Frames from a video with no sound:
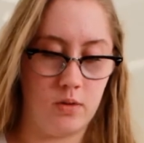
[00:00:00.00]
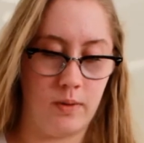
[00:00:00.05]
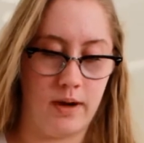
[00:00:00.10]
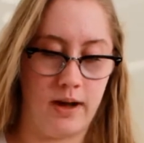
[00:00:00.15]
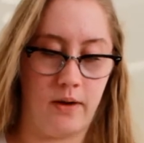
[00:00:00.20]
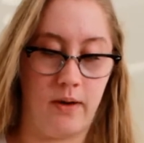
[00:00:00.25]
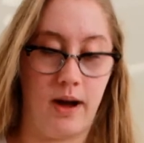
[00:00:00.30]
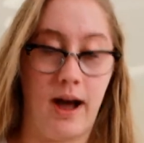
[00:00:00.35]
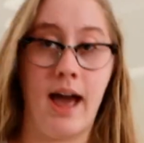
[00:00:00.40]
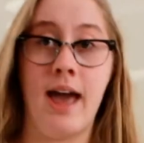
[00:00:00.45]

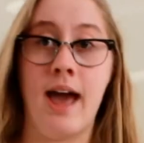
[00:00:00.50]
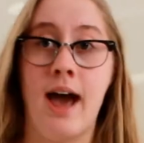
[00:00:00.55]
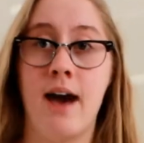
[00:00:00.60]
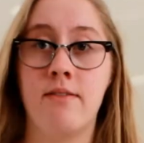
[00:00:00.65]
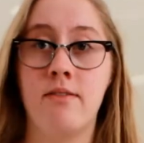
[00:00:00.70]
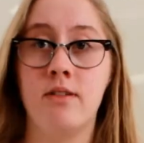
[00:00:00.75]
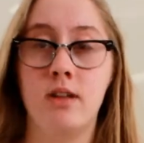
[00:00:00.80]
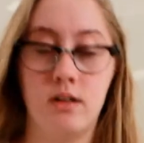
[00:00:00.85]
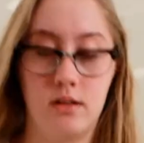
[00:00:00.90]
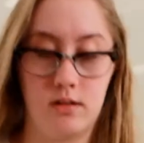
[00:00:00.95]
Wow, I
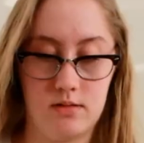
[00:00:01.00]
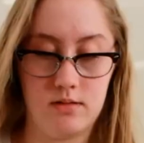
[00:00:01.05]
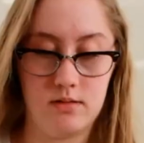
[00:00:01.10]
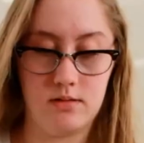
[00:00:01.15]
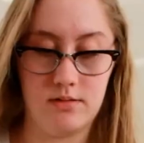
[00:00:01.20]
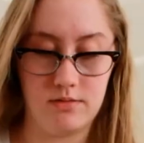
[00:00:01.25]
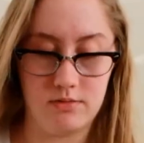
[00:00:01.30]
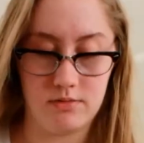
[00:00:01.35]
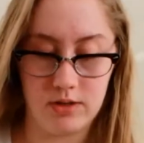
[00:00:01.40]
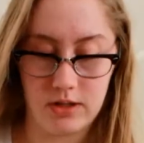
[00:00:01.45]
haven't
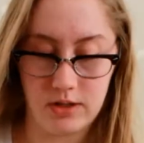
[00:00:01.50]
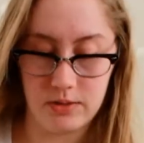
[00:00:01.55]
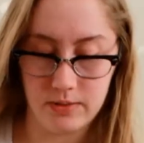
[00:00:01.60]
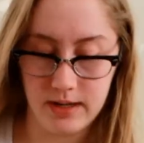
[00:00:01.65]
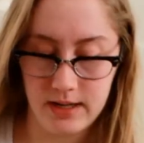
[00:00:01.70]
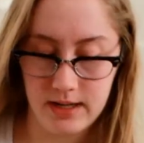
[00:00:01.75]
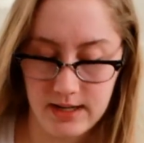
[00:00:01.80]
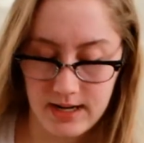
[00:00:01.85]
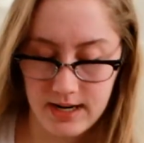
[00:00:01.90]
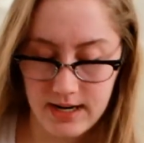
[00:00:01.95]
really
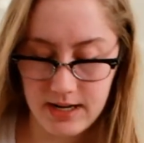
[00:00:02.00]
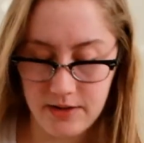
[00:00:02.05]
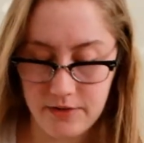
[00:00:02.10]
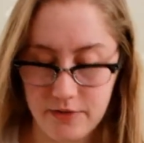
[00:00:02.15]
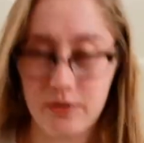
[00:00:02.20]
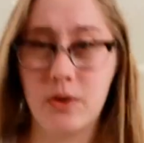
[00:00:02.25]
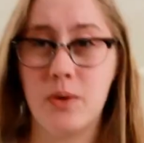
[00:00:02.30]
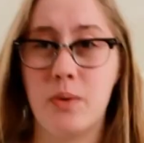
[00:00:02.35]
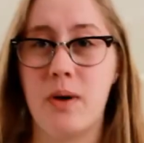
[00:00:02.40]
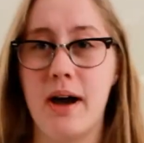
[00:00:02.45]
written any
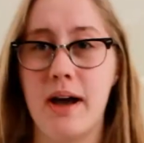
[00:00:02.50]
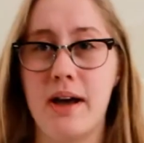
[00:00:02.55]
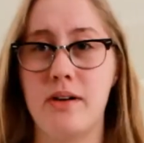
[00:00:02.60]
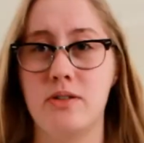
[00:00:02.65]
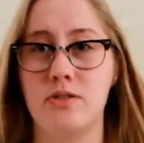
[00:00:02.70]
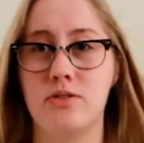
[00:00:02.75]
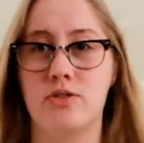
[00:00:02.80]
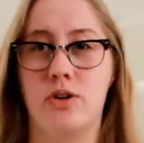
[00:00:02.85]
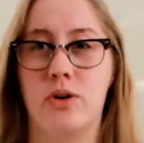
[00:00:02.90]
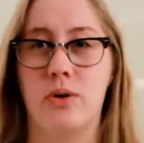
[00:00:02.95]
for a
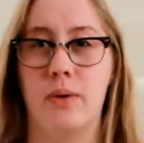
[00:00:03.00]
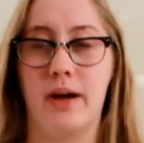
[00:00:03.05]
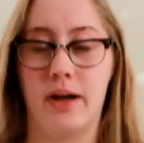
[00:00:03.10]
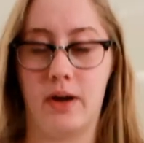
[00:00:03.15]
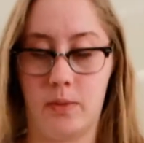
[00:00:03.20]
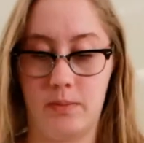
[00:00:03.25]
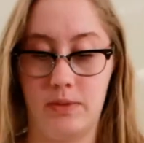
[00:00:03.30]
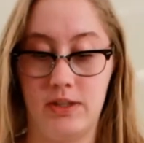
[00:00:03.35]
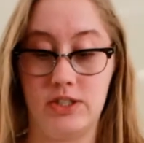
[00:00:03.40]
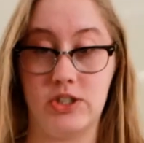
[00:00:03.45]
while, so I
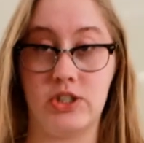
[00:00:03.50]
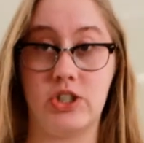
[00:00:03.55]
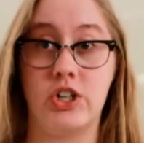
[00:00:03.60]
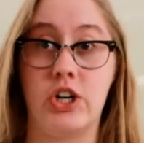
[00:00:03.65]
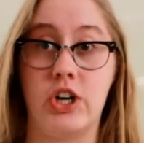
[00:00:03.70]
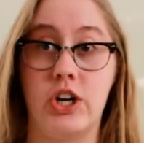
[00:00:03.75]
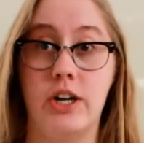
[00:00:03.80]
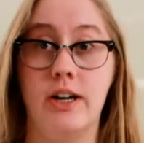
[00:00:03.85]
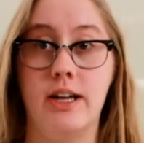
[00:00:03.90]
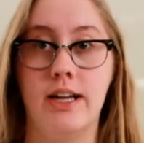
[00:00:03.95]
hope these are
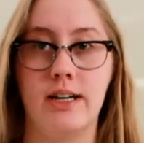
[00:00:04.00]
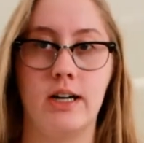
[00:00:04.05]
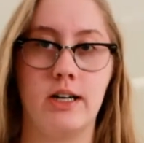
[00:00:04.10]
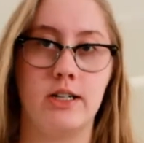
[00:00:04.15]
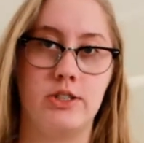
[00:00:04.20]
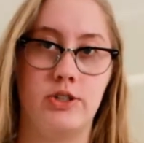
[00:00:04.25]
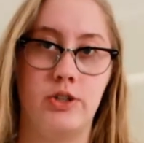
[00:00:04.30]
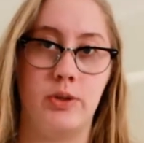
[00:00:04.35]
good and not